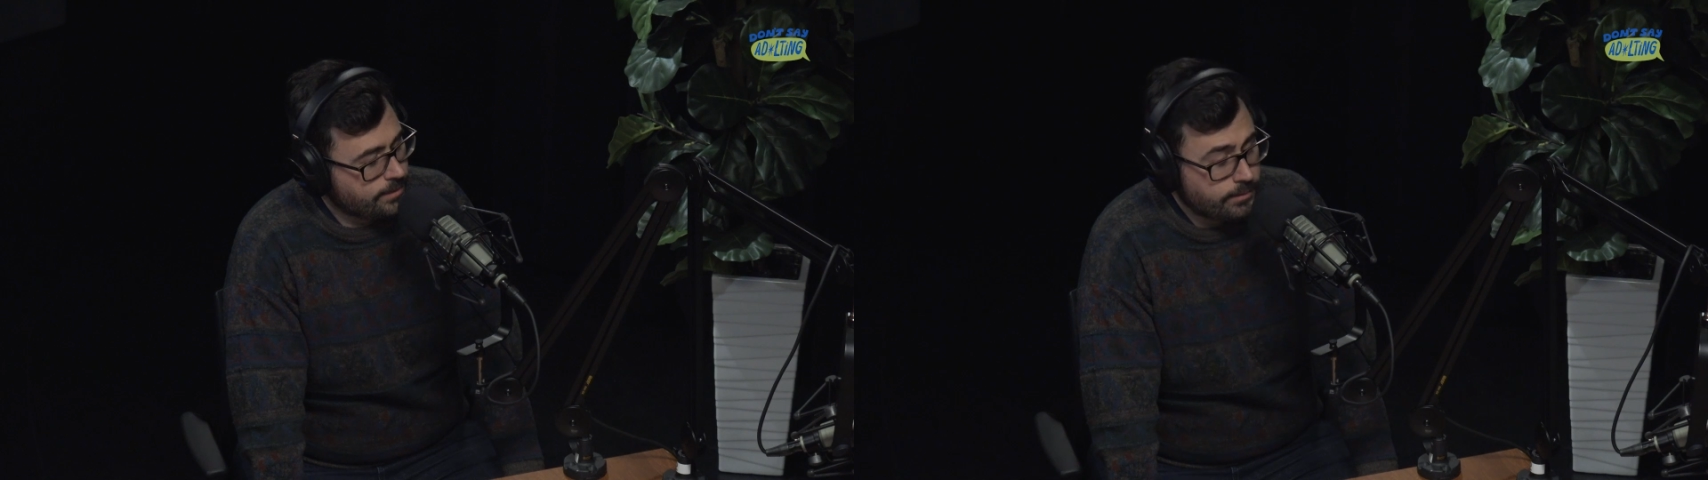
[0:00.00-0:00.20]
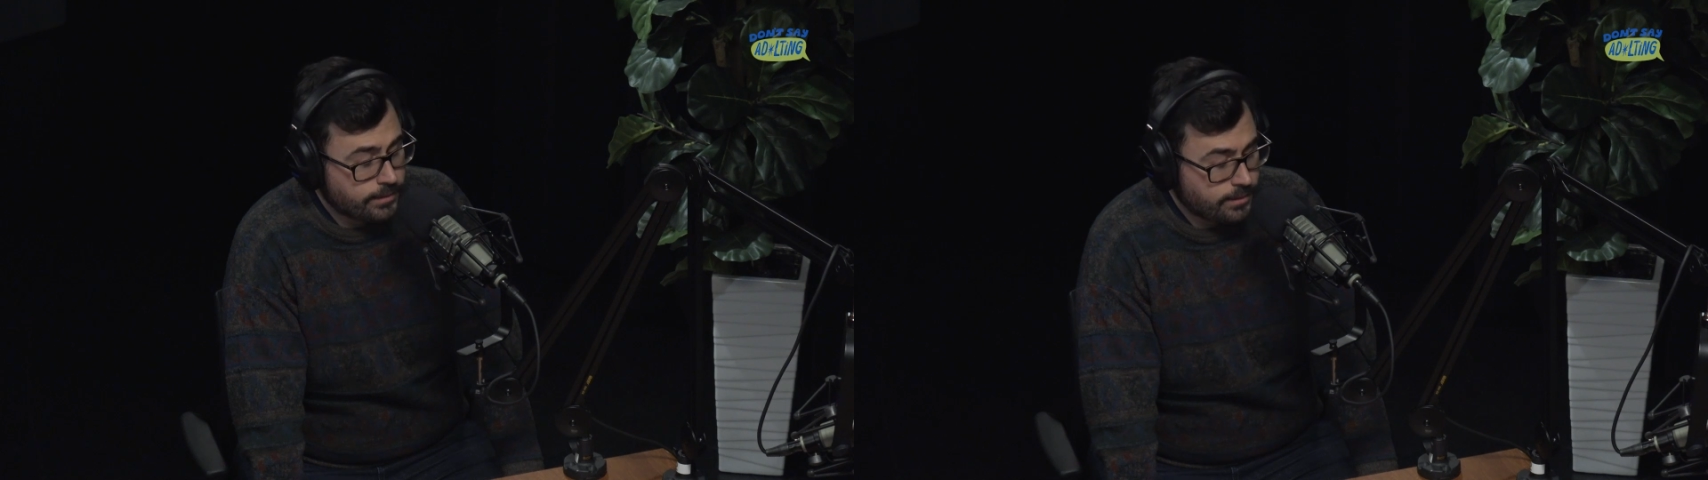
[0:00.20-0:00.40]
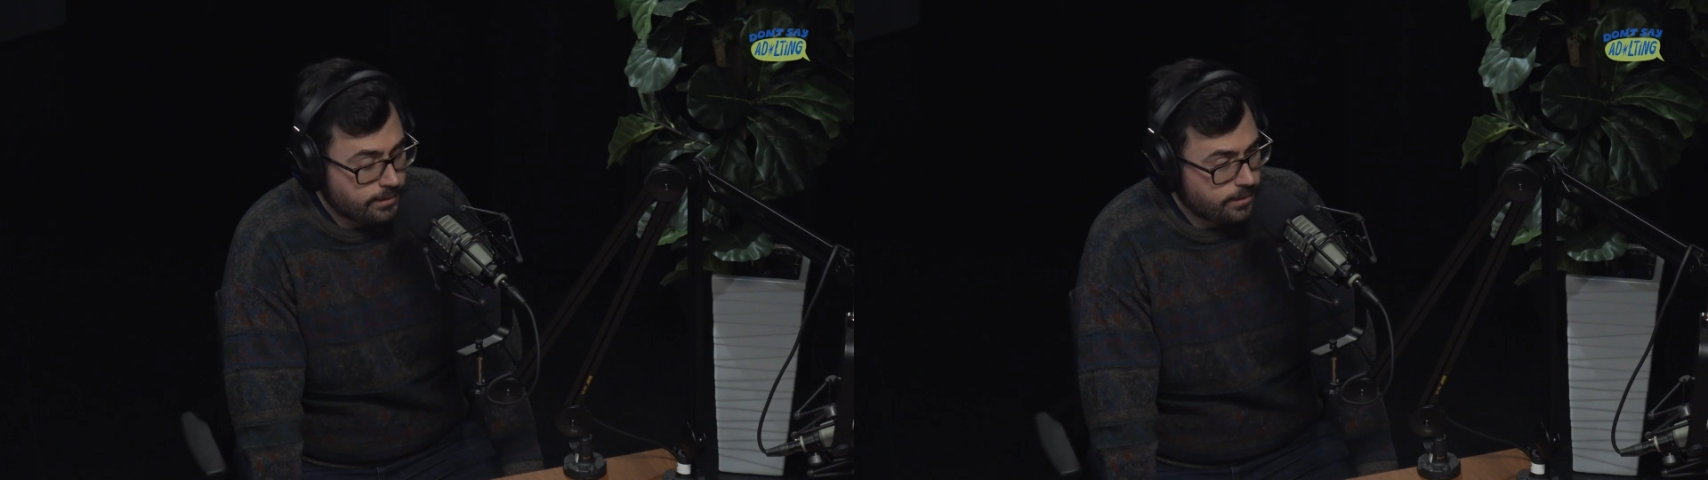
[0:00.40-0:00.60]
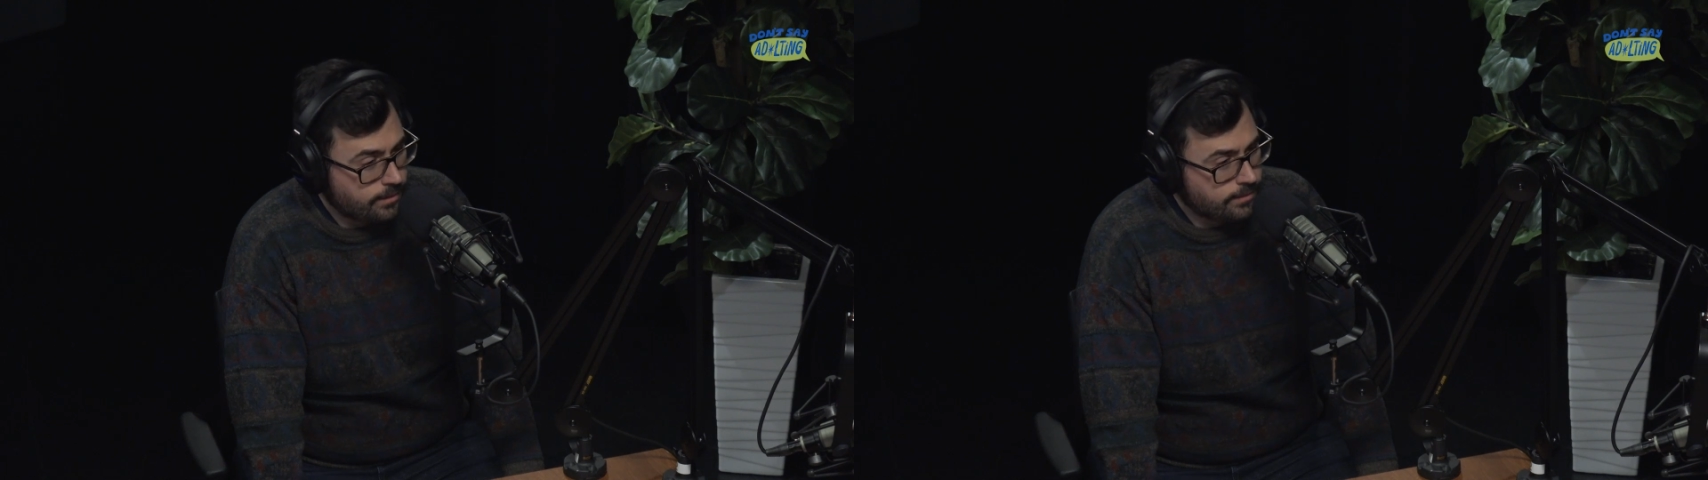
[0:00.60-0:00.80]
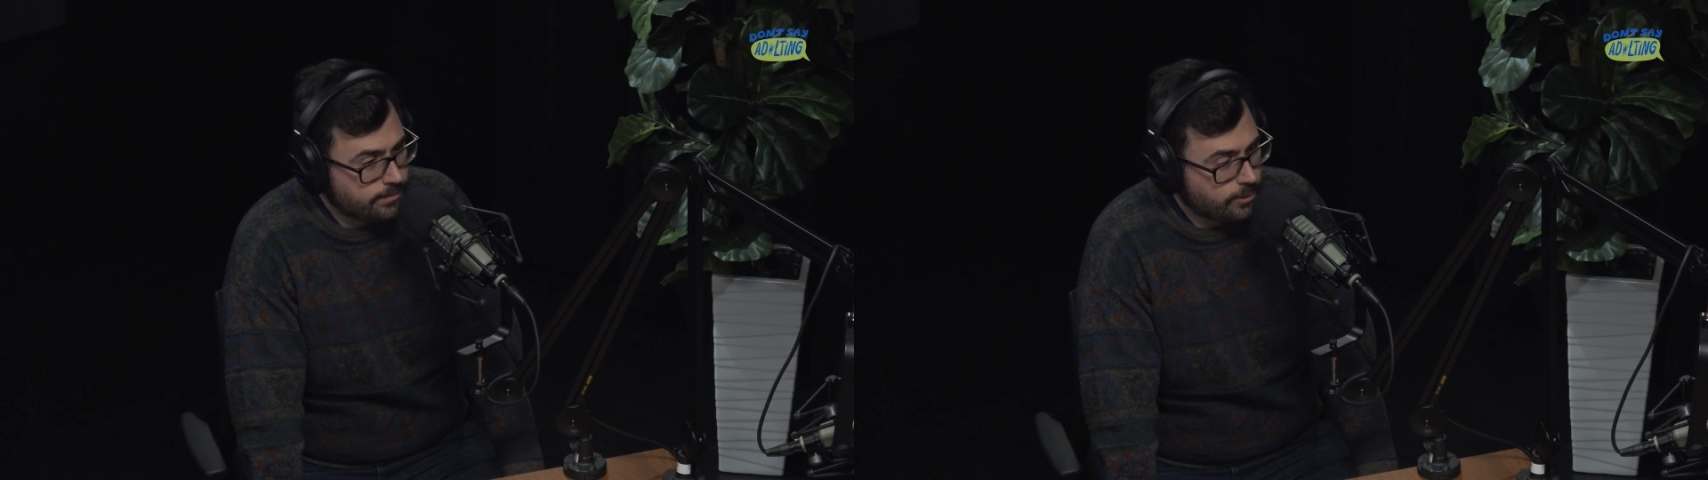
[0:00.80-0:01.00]
with
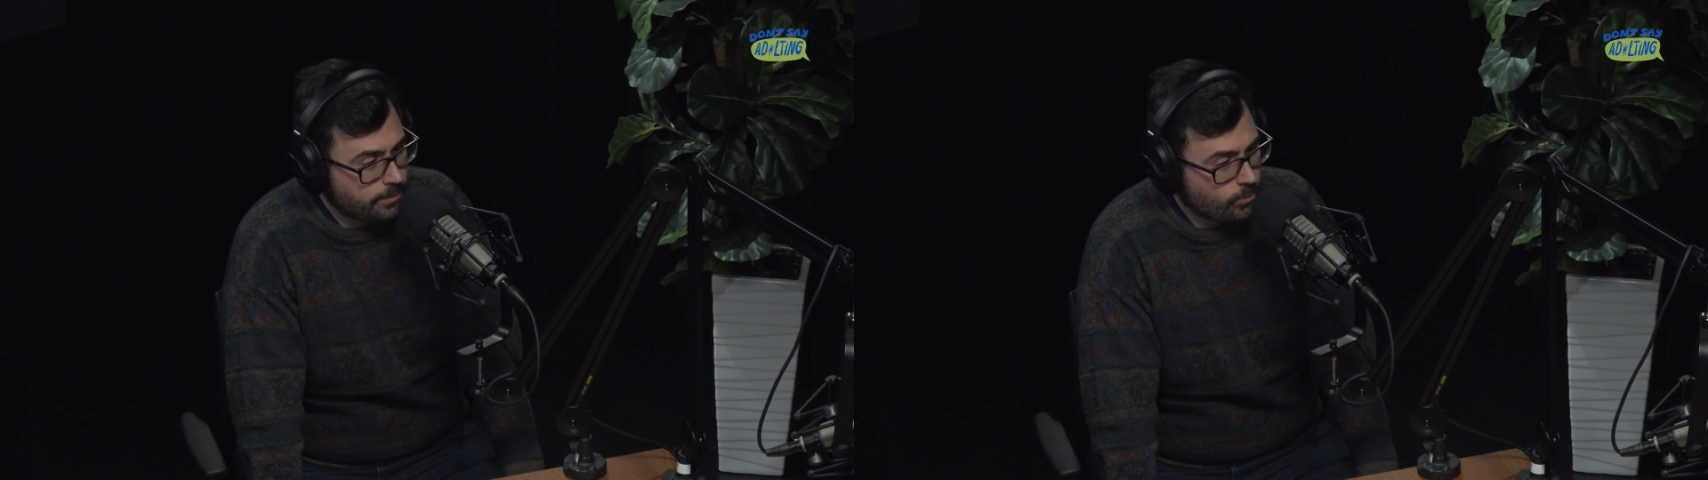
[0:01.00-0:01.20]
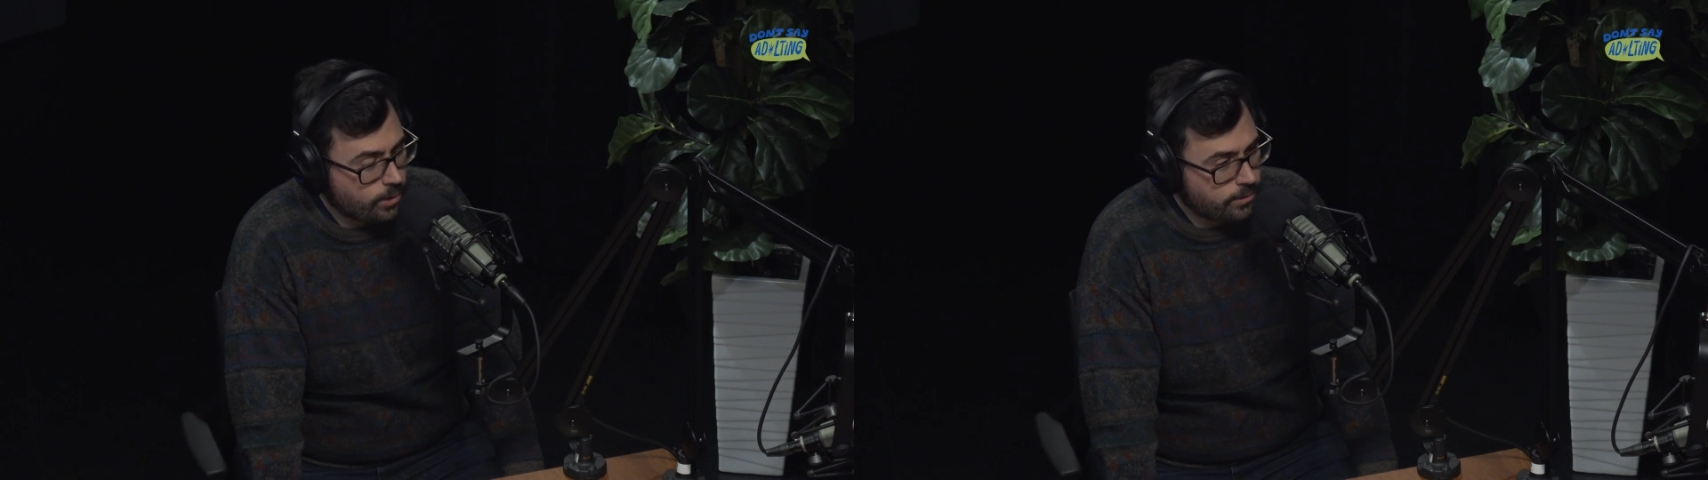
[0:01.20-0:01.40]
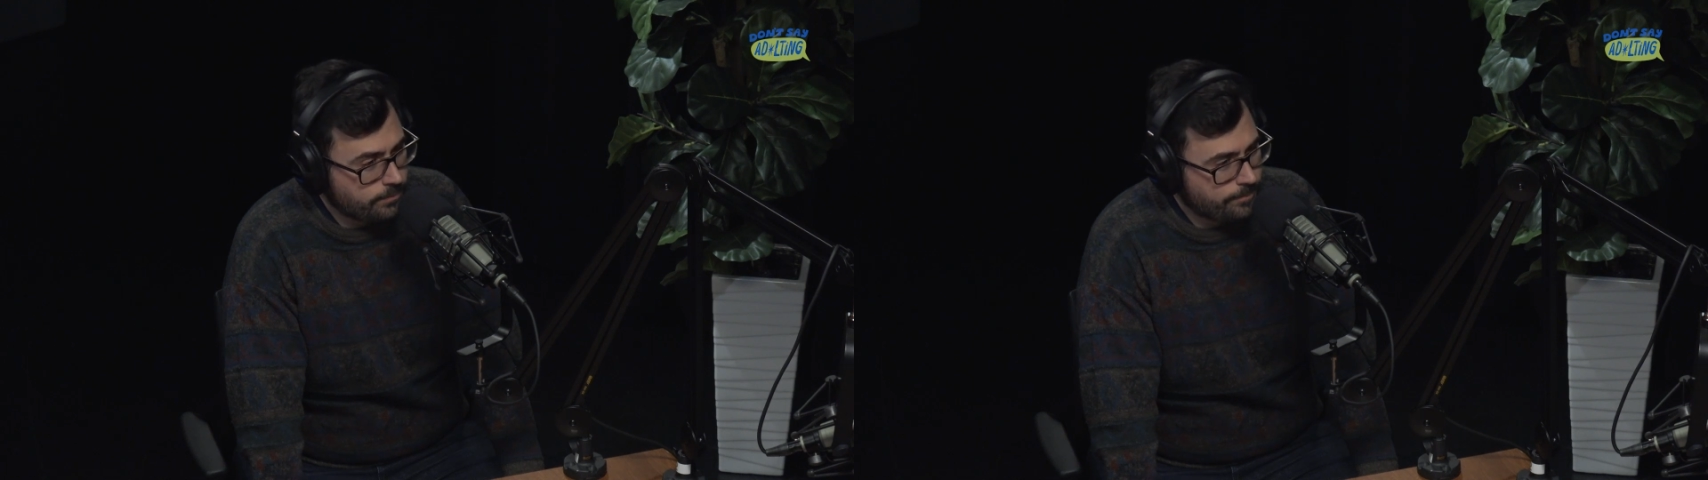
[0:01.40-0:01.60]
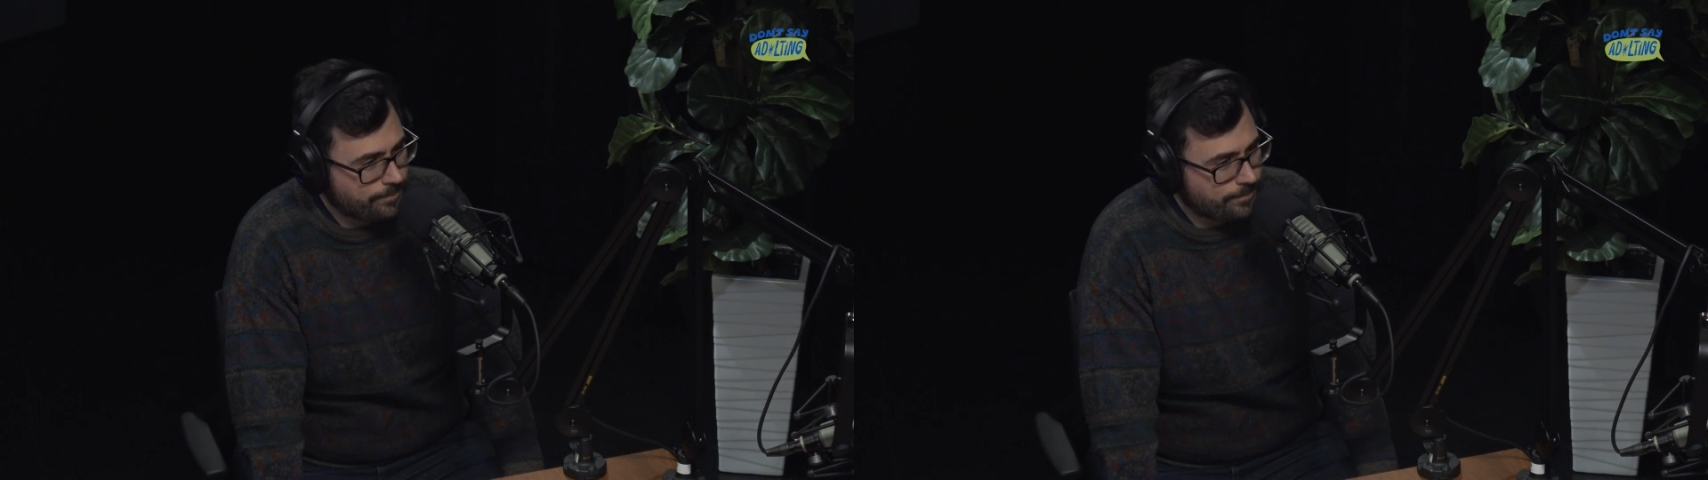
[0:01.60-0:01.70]
soap and water,